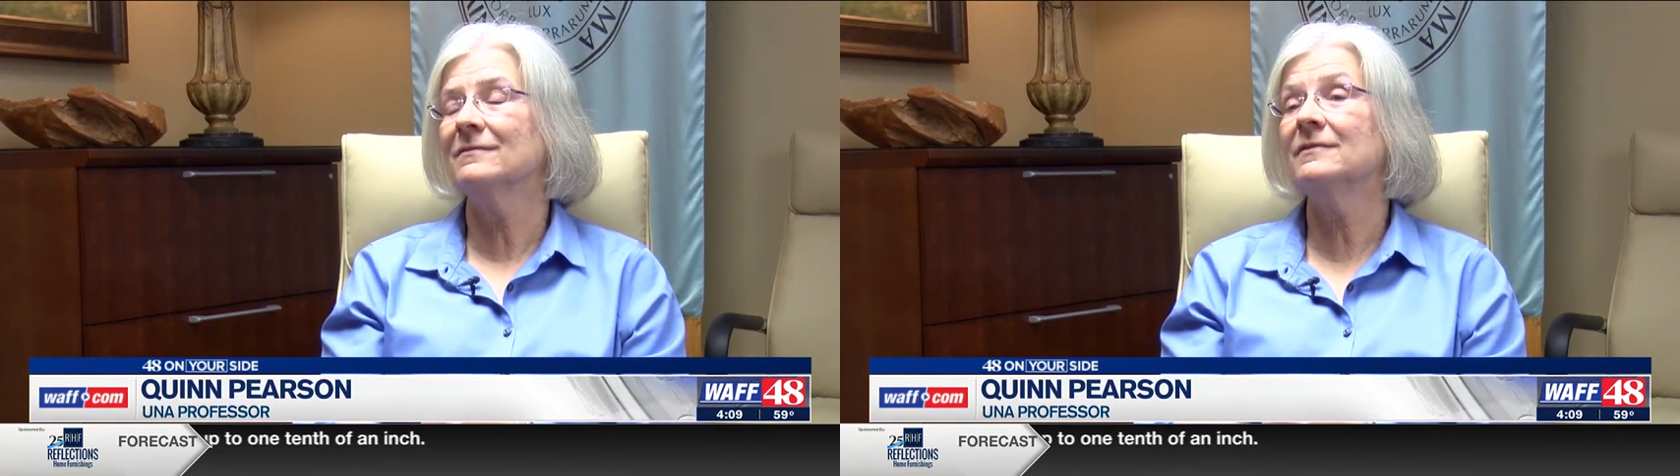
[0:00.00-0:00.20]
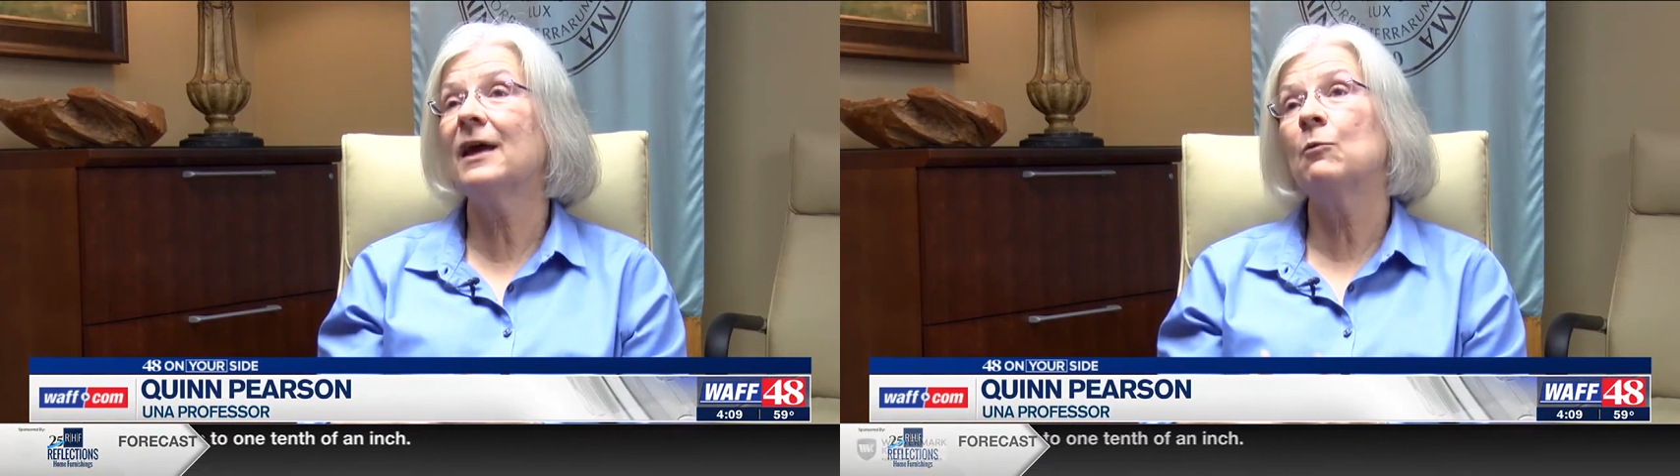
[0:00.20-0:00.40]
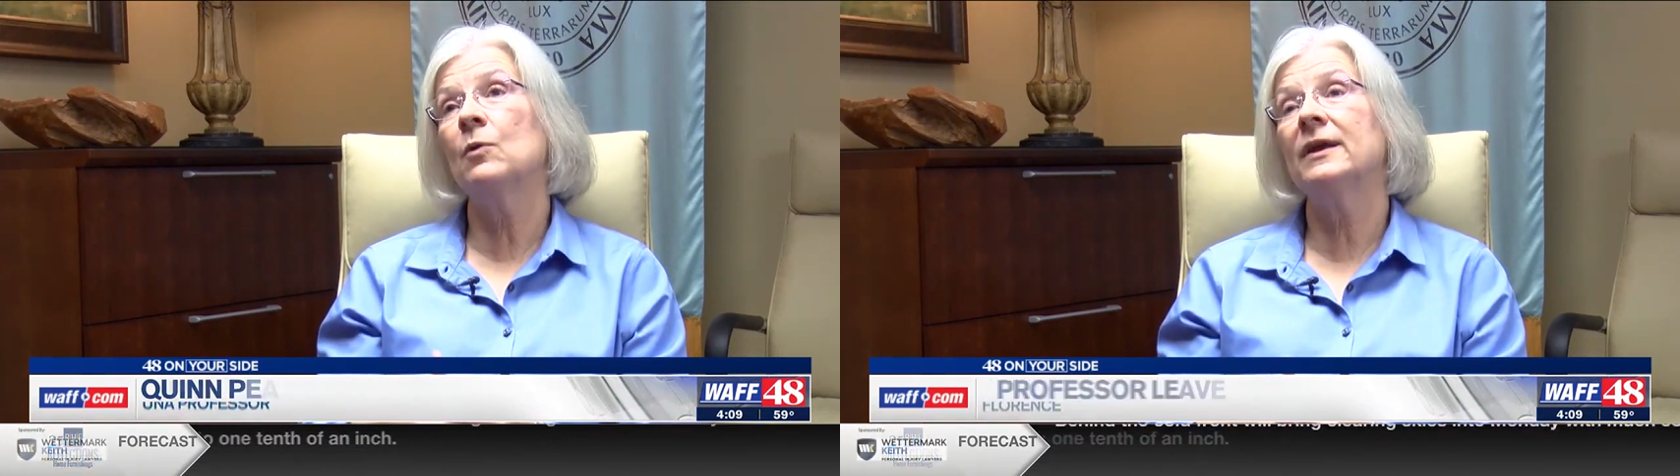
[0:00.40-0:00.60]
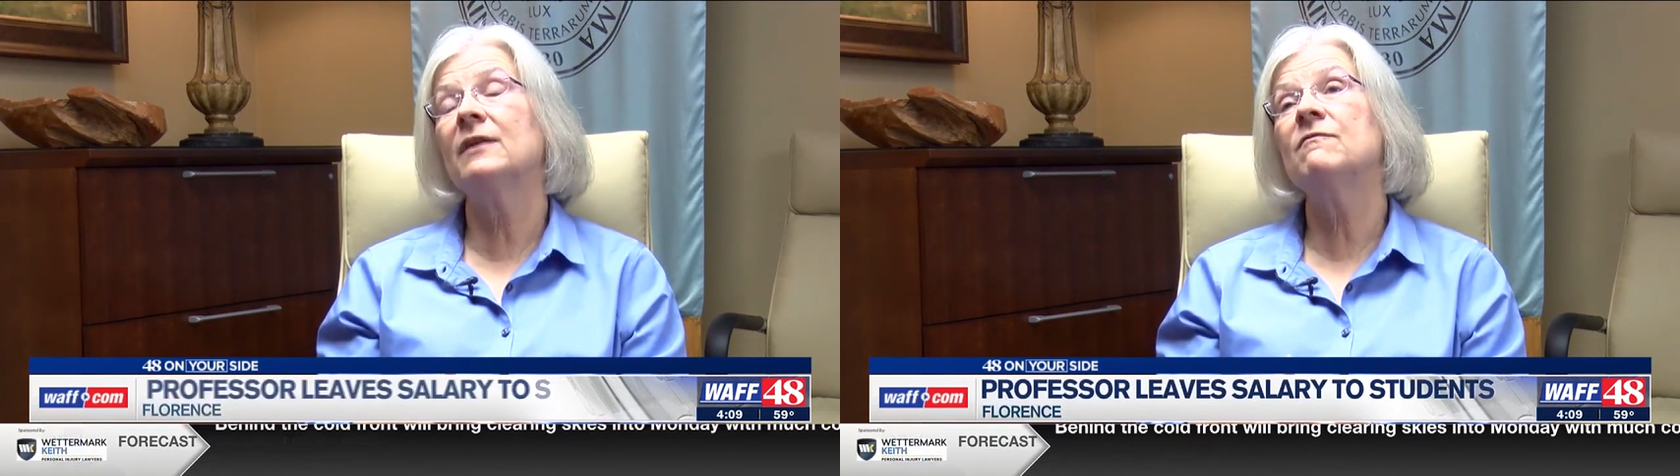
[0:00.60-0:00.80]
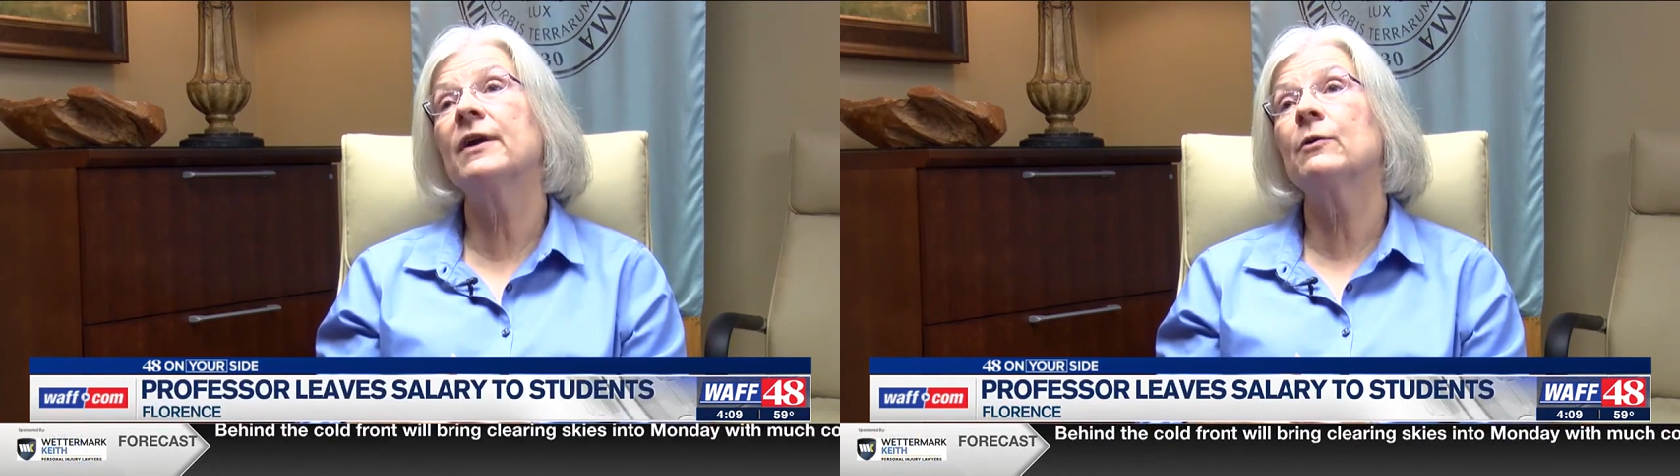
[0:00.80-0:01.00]
that will, in a
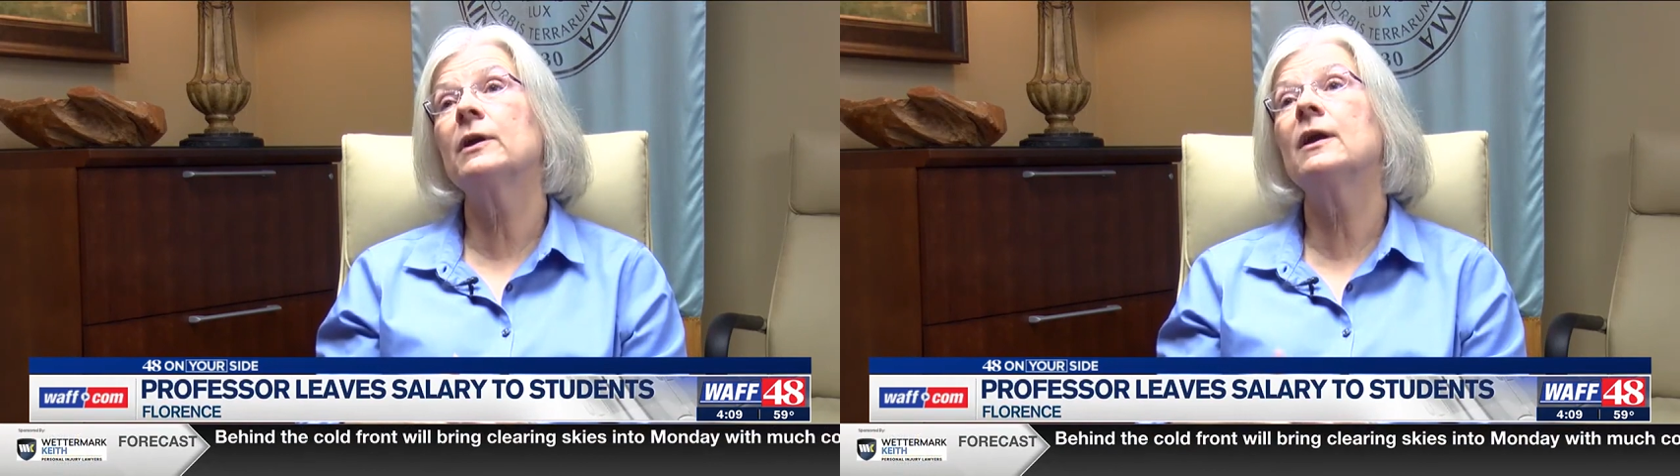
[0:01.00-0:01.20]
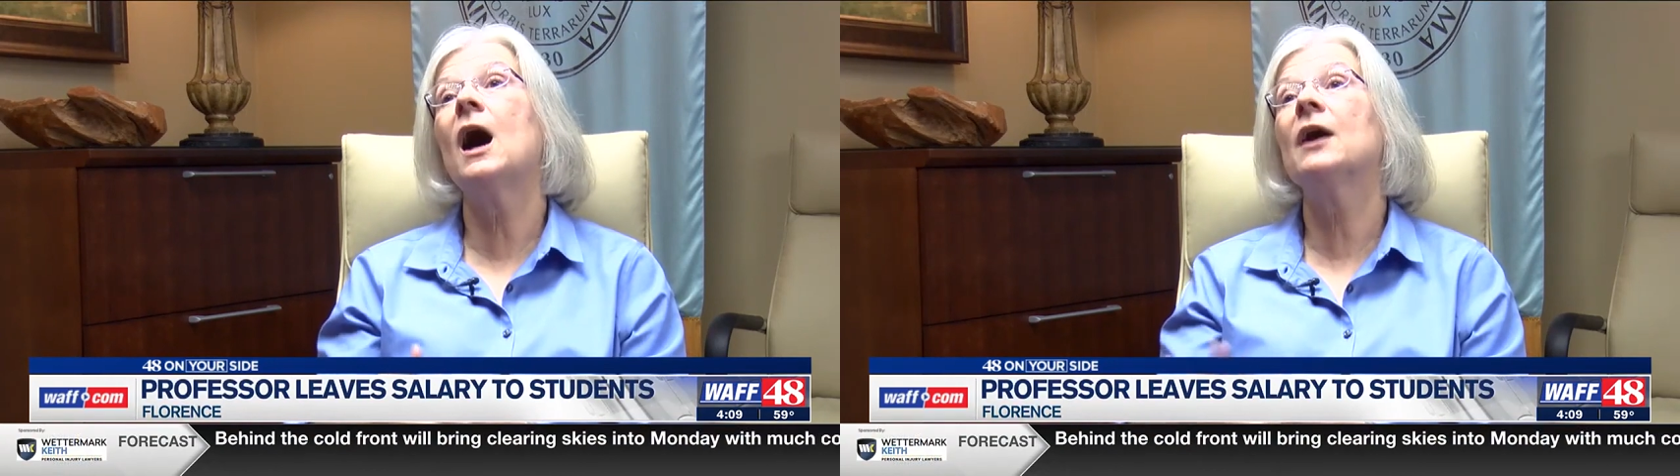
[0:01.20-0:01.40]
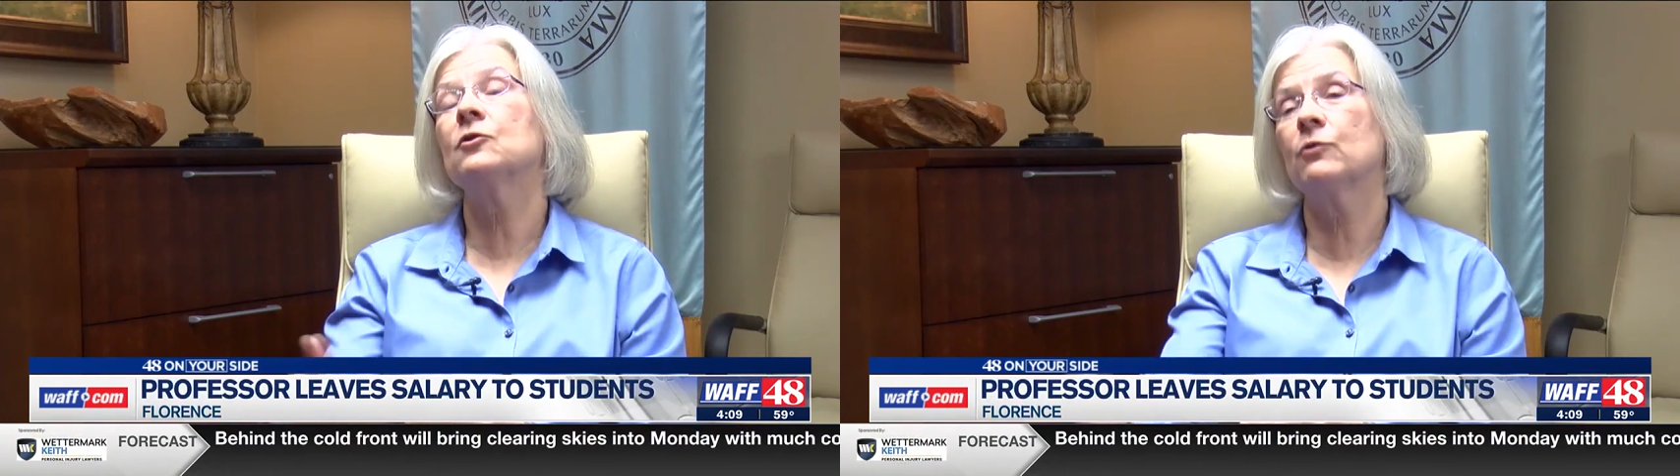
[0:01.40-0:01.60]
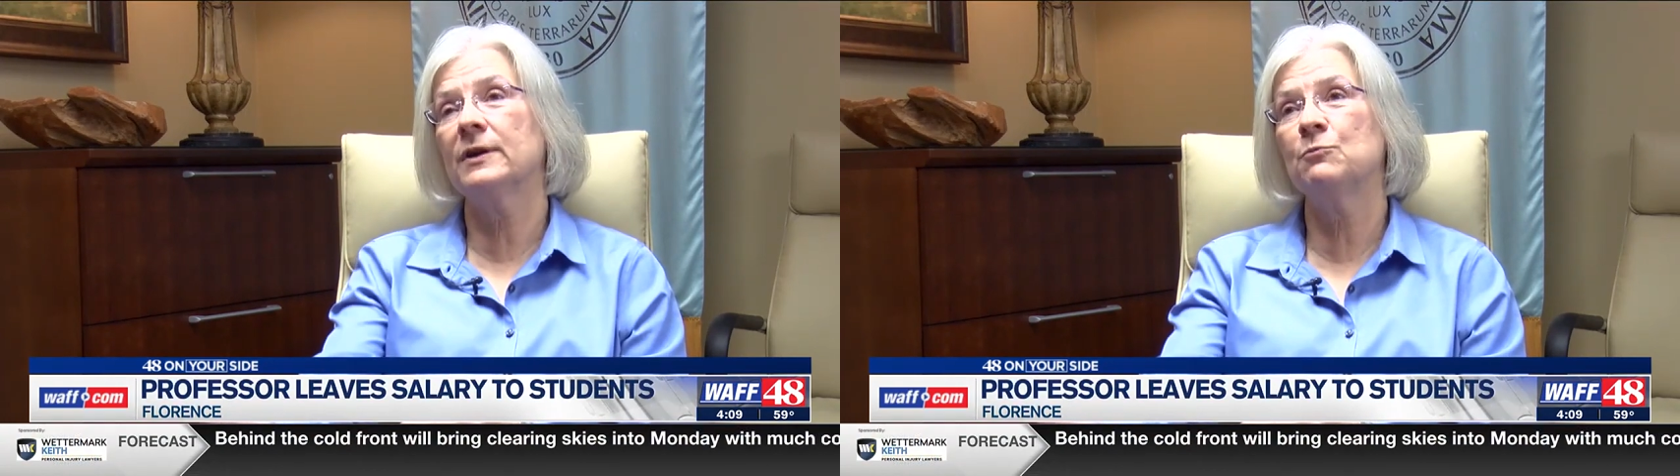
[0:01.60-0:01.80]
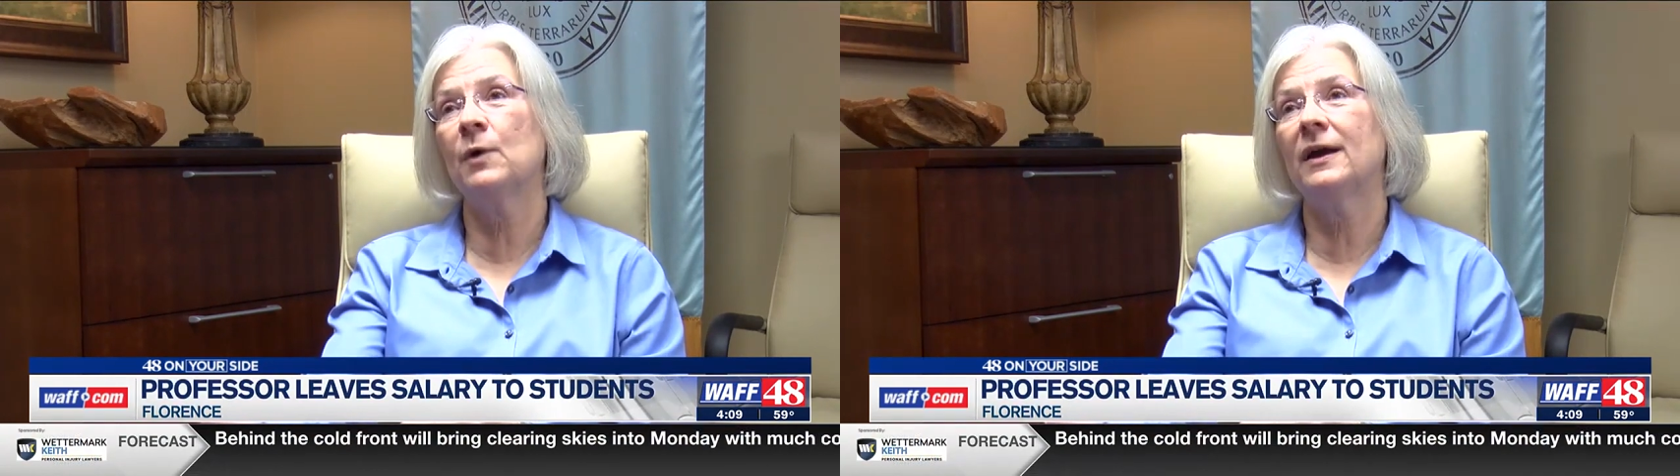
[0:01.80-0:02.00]
very
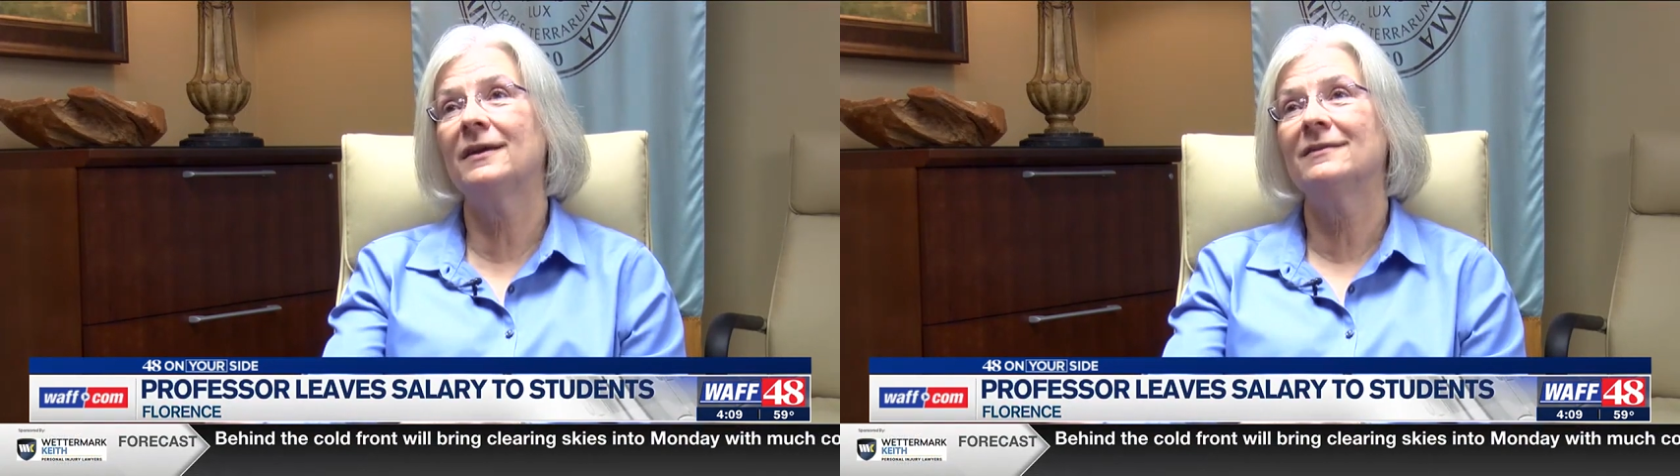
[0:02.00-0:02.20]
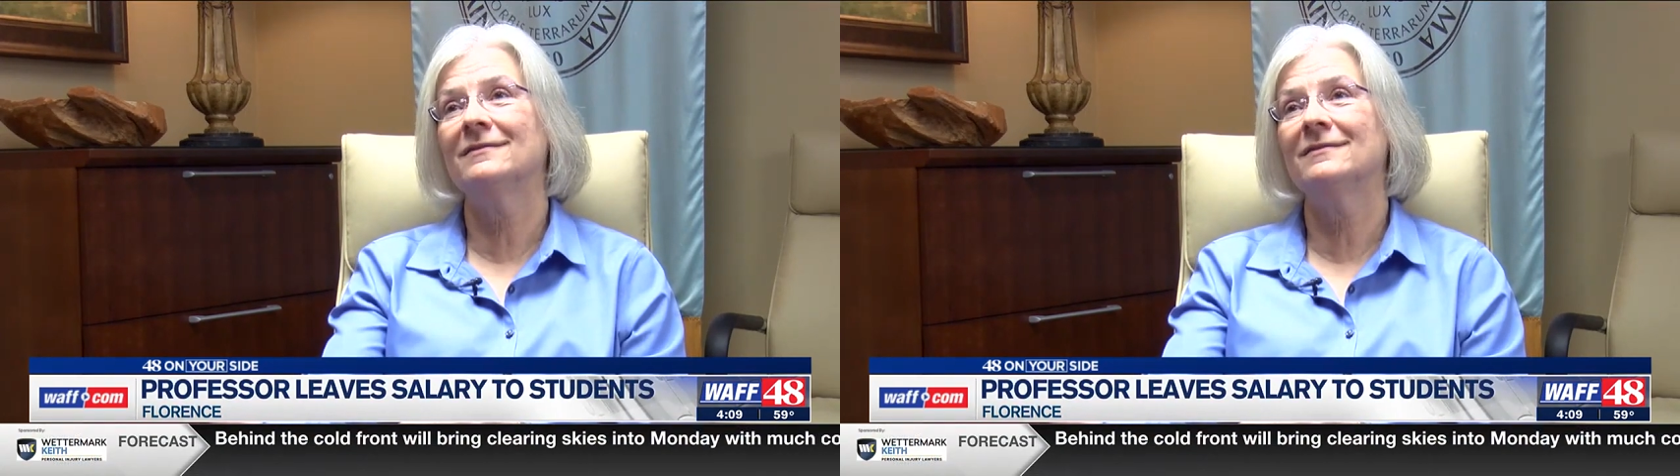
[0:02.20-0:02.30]
concrete way,